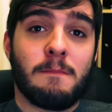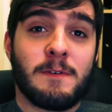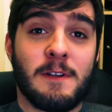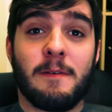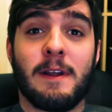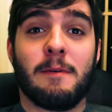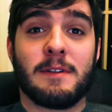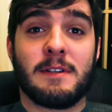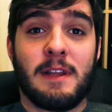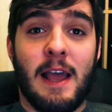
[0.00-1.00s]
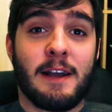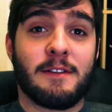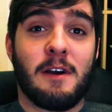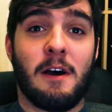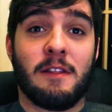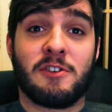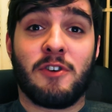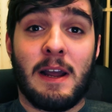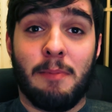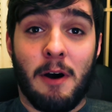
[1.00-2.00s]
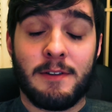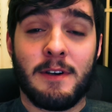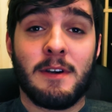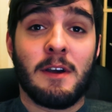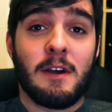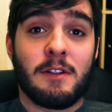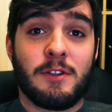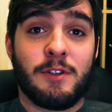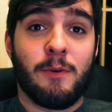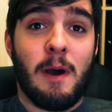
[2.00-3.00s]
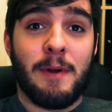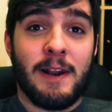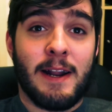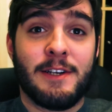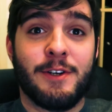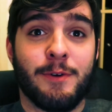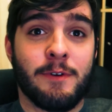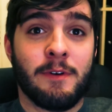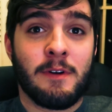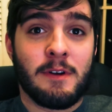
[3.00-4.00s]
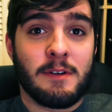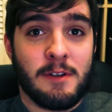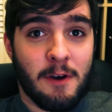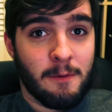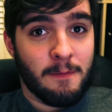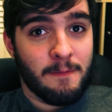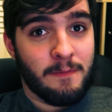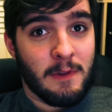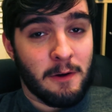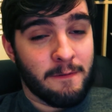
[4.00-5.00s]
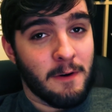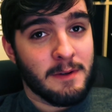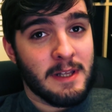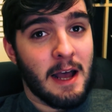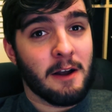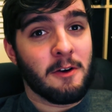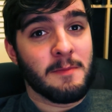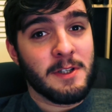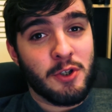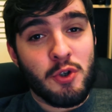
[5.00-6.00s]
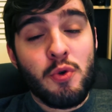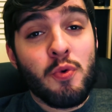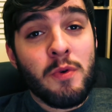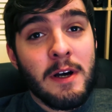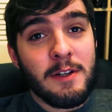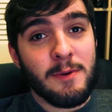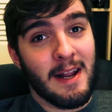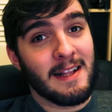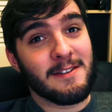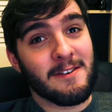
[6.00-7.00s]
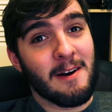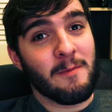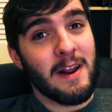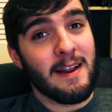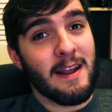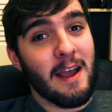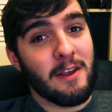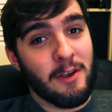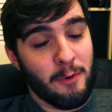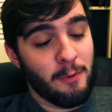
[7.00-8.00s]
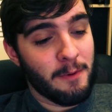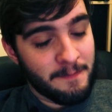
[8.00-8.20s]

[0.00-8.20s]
Predominantly, I wanted the Ektar and the tripod to do a bit of night shooting. So look forward to that coming soon to an Instagram near you.